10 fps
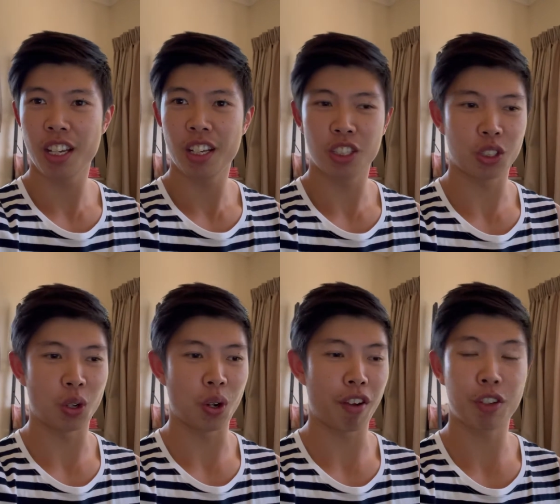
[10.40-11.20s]

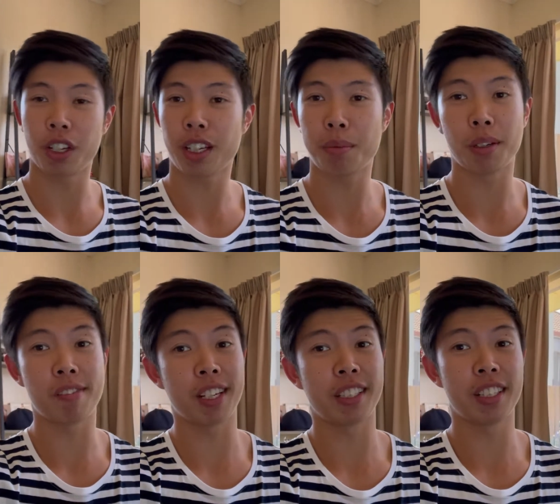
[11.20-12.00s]
So I've got a couple
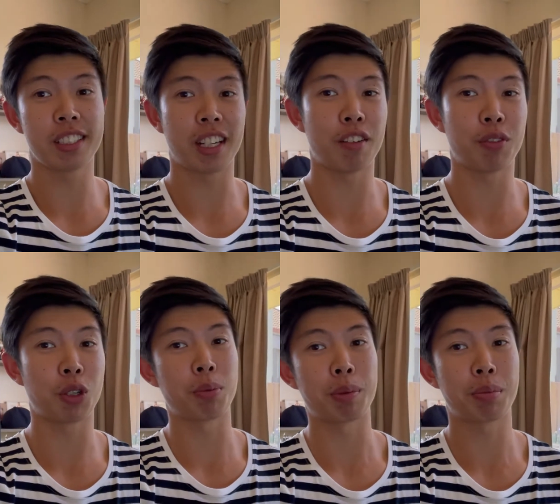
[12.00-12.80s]
of ideas. I thought
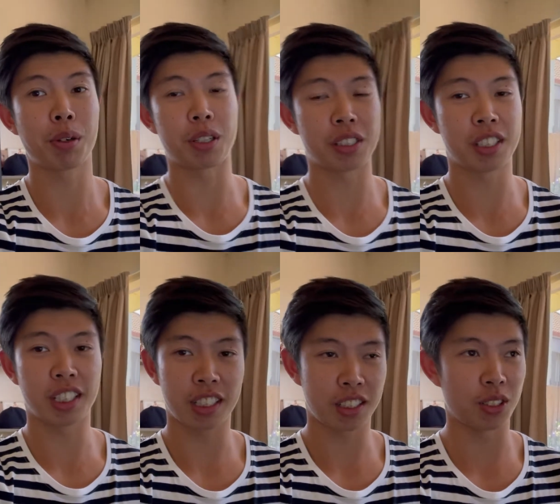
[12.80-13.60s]
it'd be pretty
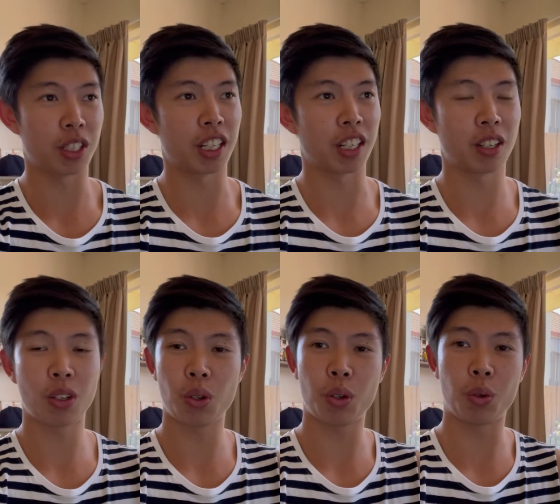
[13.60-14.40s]
sick to get
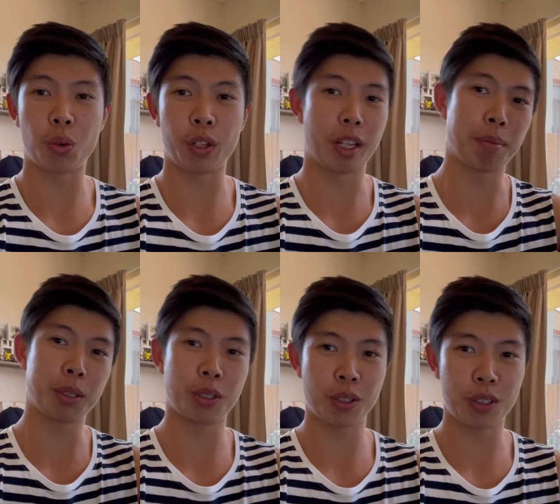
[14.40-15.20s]
all the
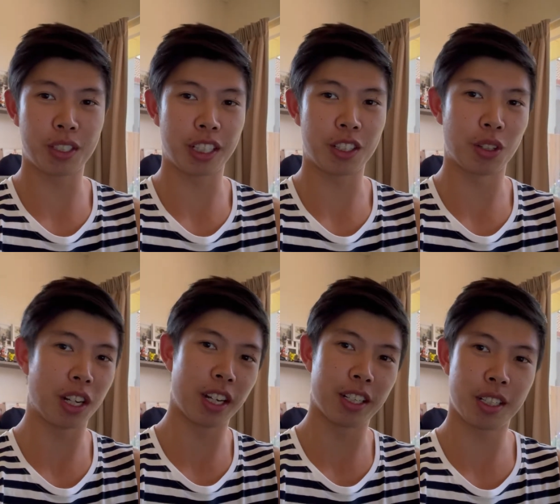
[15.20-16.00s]
episodes
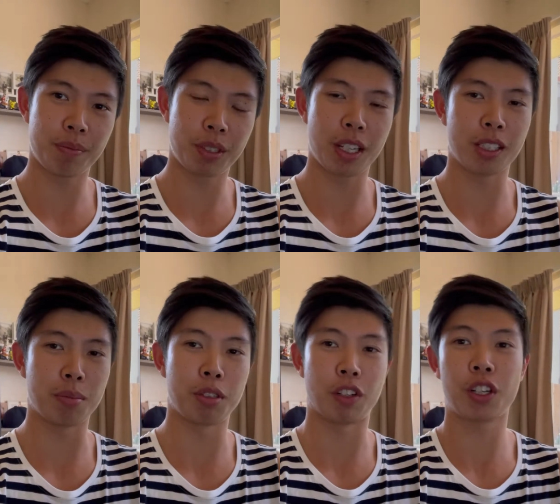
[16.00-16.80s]
lined up as a
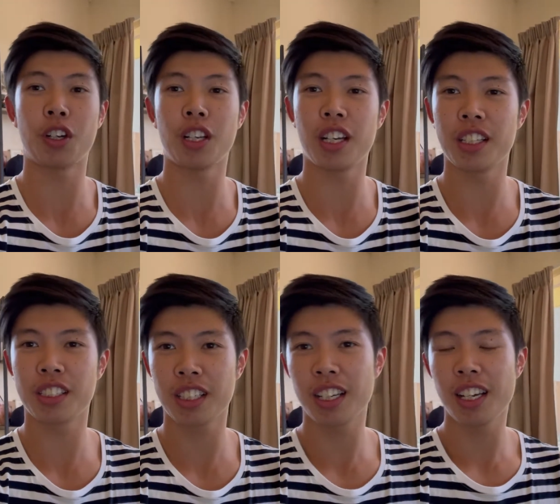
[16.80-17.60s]
bit of a
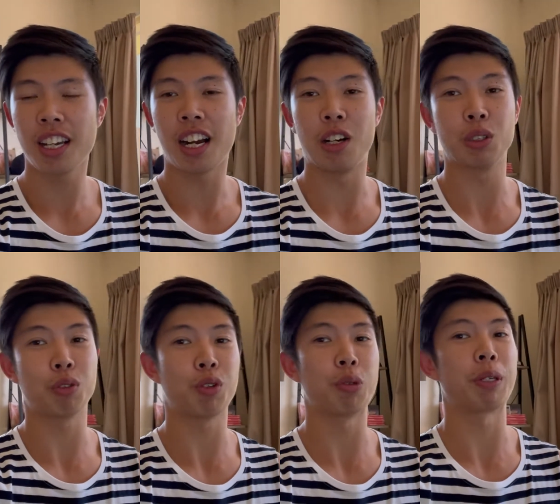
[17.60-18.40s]
collage. I also
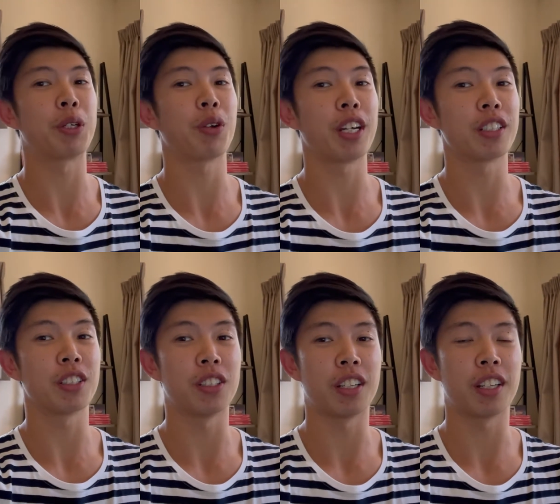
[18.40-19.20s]
thought it'd be great
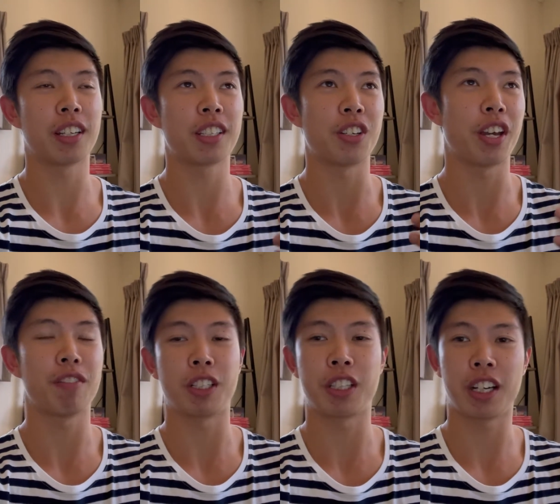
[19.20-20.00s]
to, have
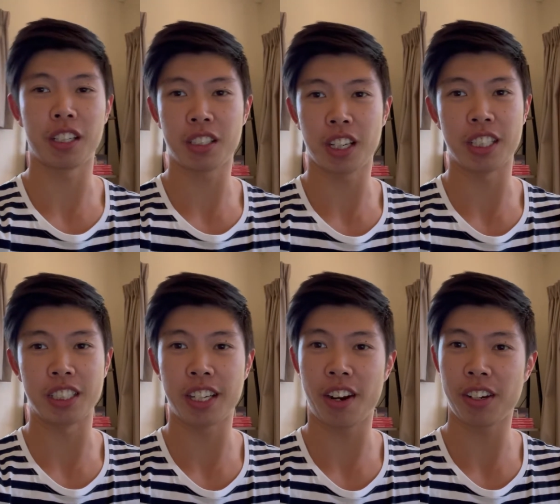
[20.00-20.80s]
that Chinese
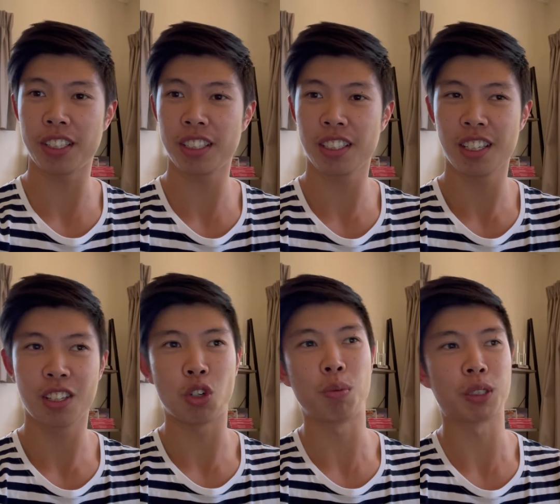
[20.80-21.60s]
character,
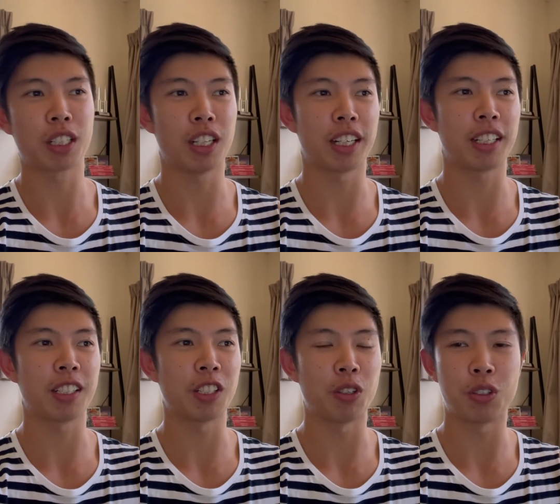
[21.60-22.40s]
almost kind of
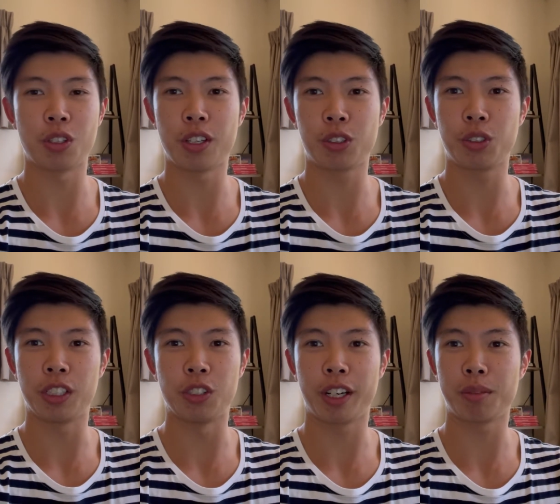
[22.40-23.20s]
like,
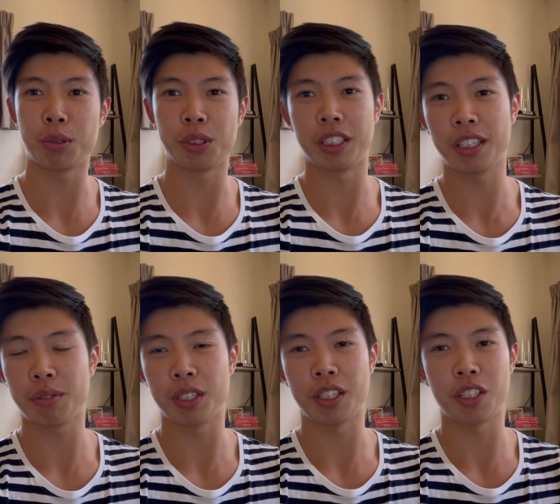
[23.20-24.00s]
in Dragon Ball Z
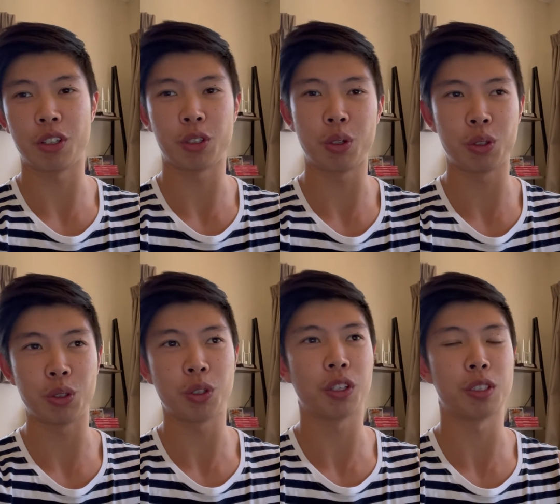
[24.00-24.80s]
when,
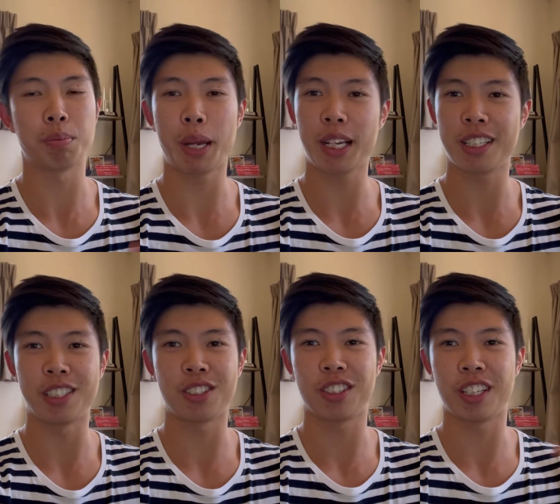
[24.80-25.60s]
Goku on his back,
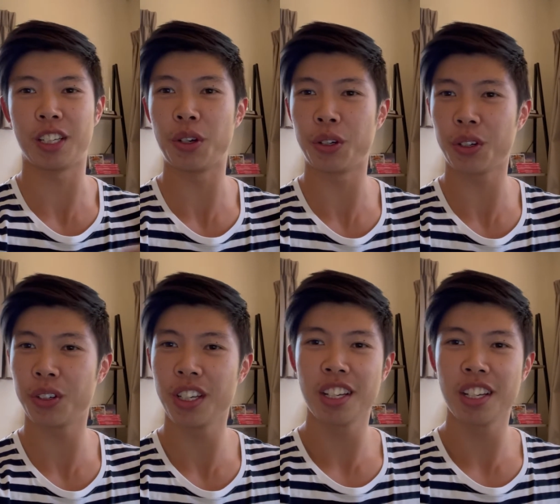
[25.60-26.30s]
he's got that logo.